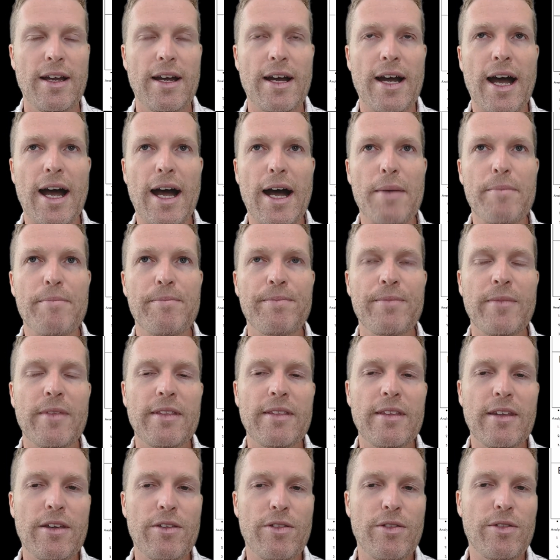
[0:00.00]

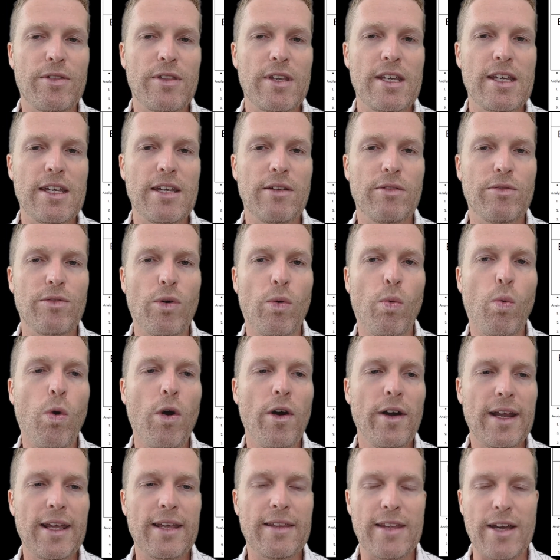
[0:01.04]
The
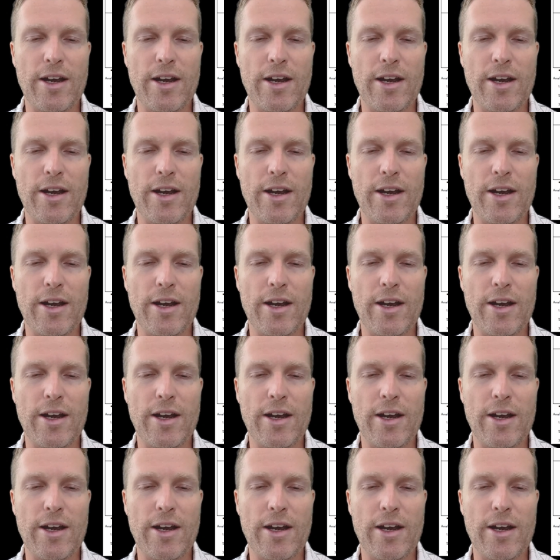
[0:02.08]
warning